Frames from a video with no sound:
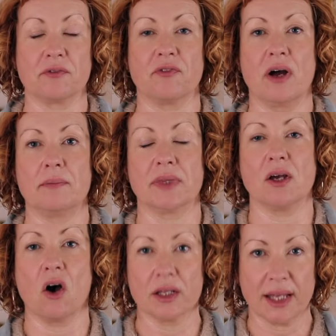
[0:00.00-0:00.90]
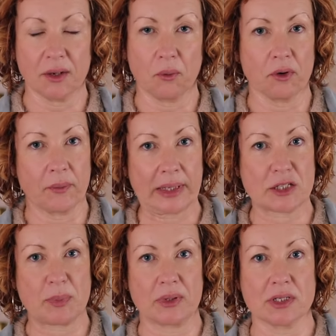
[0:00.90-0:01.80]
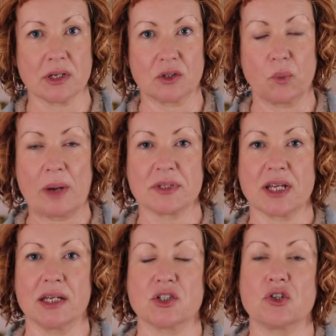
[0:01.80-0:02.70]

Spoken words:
from the online ordering experience on your website,